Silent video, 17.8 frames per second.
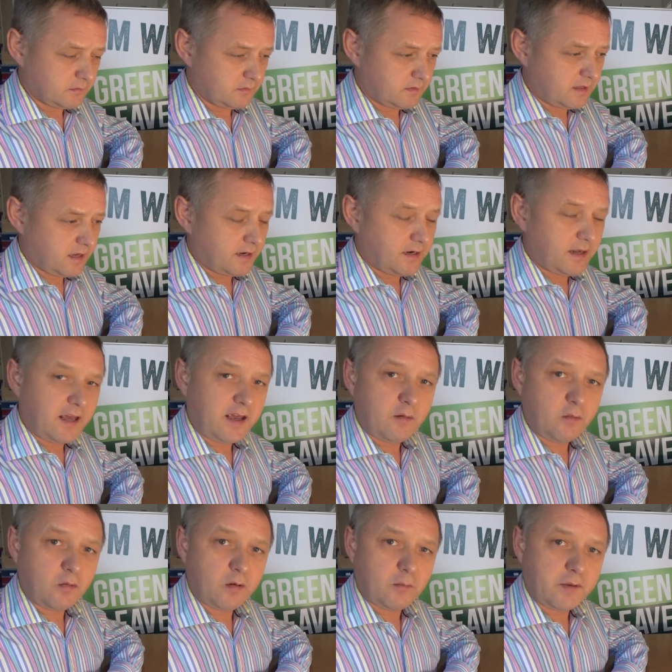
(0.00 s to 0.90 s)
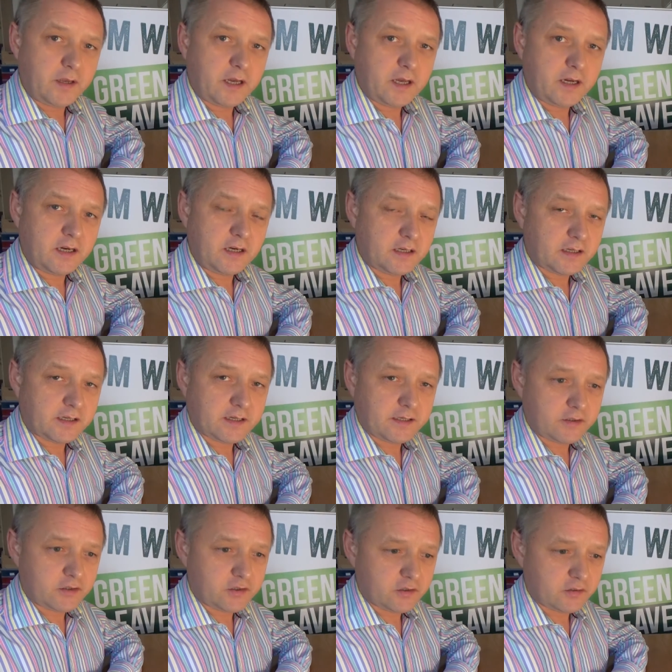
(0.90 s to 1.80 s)
then it will be an
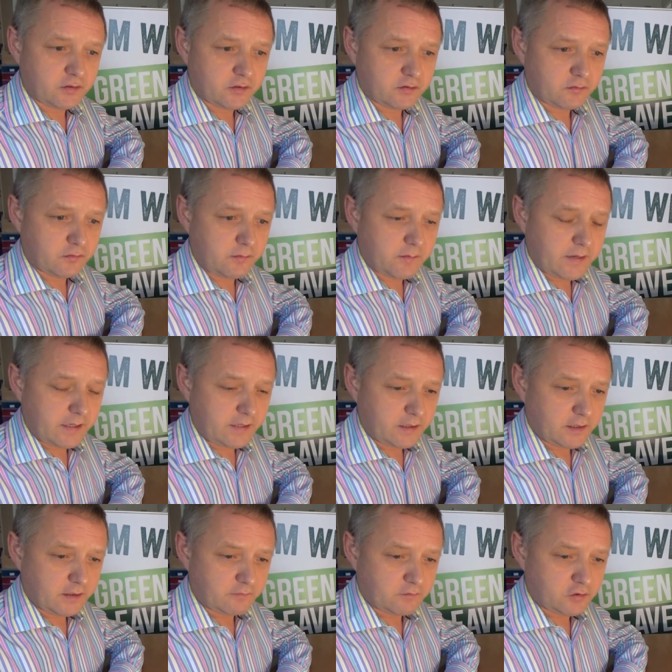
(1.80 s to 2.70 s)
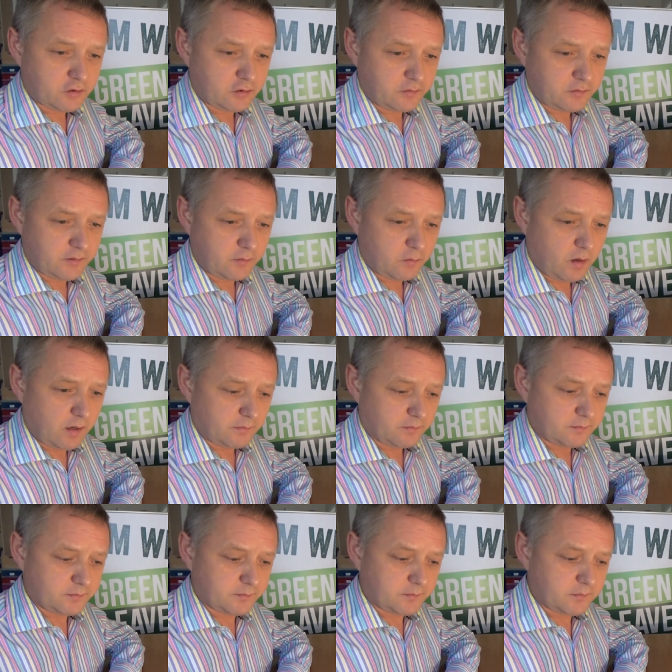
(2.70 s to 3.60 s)
indication that Remain have truly won.